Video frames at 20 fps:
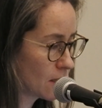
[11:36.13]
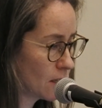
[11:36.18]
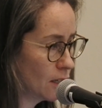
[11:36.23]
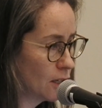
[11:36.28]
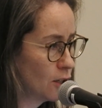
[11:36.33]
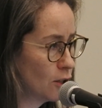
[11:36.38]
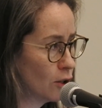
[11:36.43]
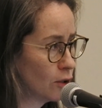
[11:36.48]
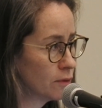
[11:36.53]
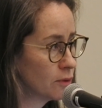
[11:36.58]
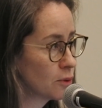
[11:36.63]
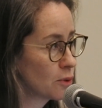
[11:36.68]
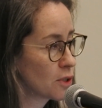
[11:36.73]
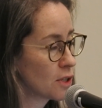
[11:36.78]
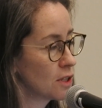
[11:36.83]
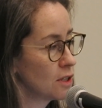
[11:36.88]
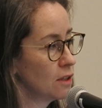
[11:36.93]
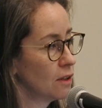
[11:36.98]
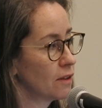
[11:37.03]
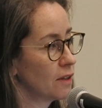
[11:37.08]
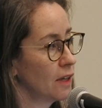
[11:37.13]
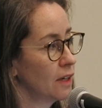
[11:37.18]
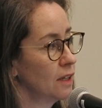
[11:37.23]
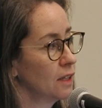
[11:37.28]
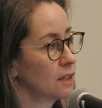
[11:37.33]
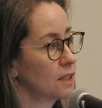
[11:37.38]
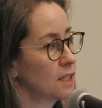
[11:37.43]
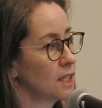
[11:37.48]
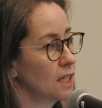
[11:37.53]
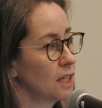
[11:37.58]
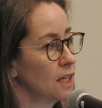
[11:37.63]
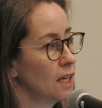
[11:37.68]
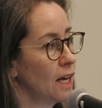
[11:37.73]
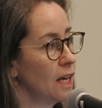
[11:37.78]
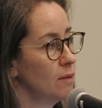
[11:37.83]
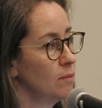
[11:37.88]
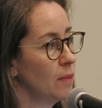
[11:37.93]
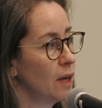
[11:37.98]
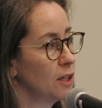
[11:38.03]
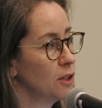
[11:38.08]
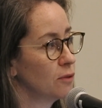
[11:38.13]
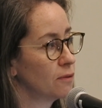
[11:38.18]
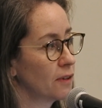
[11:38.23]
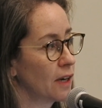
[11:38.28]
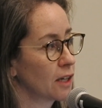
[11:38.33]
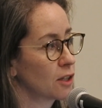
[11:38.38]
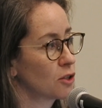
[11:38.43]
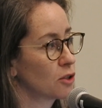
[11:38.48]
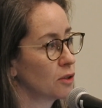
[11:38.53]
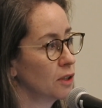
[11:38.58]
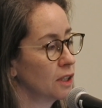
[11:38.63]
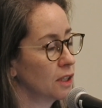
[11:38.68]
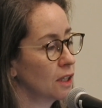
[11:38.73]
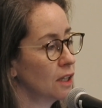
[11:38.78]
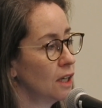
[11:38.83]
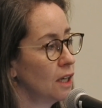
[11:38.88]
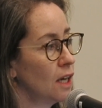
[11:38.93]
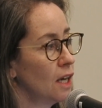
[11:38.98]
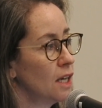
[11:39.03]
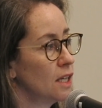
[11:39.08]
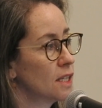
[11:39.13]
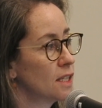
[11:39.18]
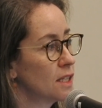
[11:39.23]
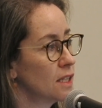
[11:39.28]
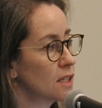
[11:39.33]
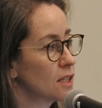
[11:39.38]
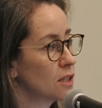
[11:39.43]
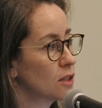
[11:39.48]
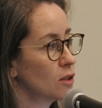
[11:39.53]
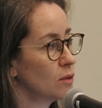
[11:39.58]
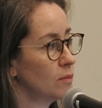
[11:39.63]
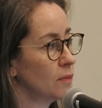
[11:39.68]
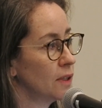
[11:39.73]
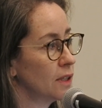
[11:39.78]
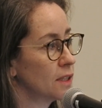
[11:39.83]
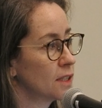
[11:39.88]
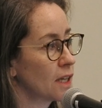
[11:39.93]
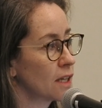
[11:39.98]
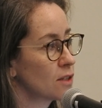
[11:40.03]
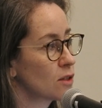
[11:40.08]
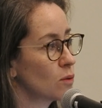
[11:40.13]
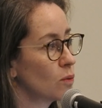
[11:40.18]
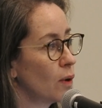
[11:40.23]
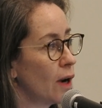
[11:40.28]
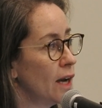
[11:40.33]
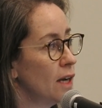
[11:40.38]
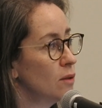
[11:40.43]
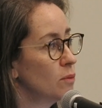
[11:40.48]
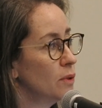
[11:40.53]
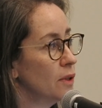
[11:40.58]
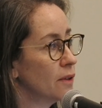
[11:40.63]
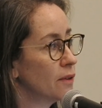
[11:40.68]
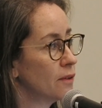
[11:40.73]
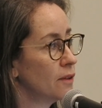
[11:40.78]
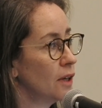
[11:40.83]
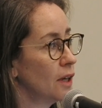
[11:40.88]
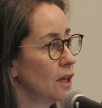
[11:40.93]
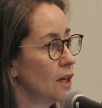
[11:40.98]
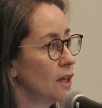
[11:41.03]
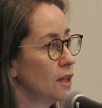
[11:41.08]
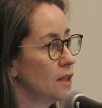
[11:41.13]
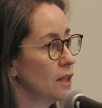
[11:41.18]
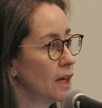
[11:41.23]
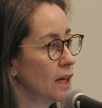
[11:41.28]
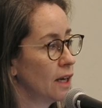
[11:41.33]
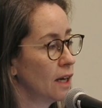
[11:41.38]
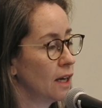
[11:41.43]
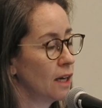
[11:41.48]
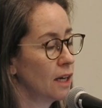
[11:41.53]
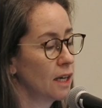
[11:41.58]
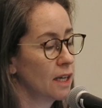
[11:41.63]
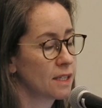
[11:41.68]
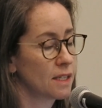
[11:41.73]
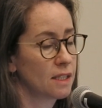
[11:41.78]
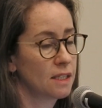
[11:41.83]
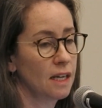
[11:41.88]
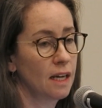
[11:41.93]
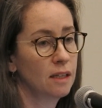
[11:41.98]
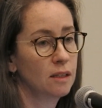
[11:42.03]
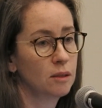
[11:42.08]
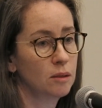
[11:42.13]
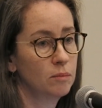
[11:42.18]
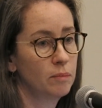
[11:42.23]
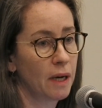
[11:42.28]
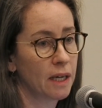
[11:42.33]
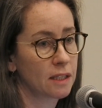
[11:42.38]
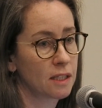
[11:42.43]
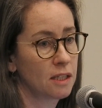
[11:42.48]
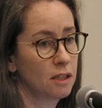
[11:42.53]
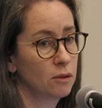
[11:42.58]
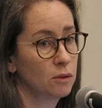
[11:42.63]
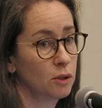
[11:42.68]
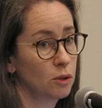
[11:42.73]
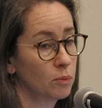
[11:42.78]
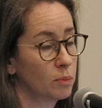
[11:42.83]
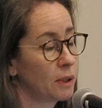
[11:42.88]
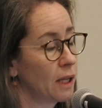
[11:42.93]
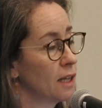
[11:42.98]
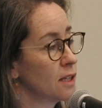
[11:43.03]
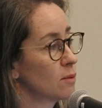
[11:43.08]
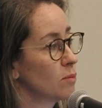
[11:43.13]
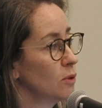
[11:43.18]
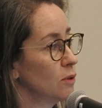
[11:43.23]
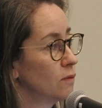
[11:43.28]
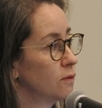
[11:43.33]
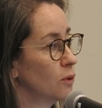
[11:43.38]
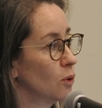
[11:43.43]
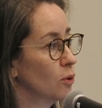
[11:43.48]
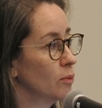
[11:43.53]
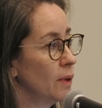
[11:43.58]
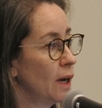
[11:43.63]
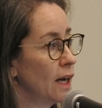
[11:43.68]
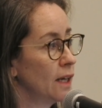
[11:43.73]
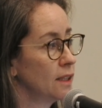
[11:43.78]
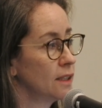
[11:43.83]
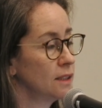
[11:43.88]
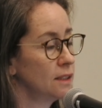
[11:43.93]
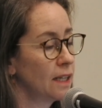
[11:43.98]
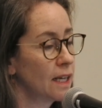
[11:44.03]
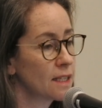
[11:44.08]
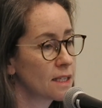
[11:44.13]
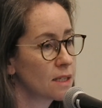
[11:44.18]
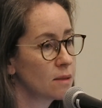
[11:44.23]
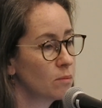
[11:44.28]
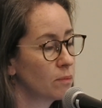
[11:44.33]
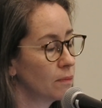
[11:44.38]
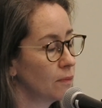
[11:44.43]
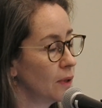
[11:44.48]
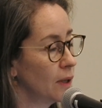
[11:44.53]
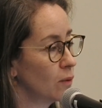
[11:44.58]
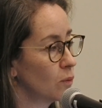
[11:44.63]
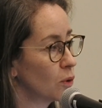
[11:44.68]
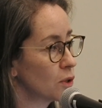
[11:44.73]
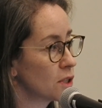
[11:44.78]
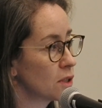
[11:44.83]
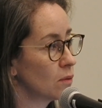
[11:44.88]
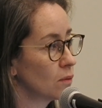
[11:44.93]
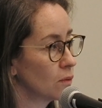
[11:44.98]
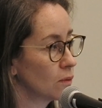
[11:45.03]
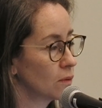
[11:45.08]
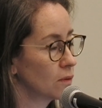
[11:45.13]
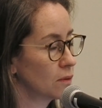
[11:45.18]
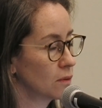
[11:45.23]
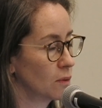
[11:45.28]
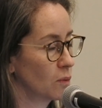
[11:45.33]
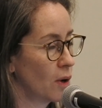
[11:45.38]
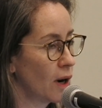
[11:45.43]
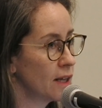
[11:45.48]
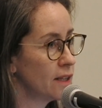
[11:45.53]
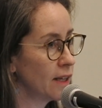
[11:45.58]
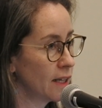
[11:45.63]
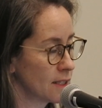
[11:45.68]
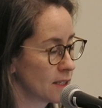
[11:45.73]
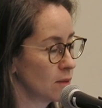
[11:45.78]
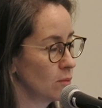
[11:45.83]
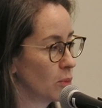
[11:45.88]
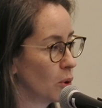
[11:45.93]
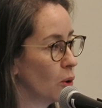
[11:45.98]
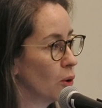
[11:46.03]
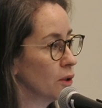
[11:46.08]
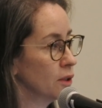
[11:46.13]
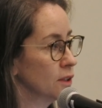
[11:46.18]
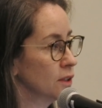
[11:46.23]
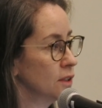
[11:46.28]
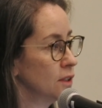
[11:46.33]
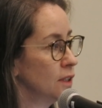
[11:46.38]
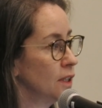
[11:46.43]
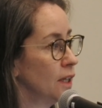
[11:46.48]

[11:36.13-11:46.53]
a novel synthetic DNA manufacturing system that does away with a standard bacterial plasmid format. And why that's important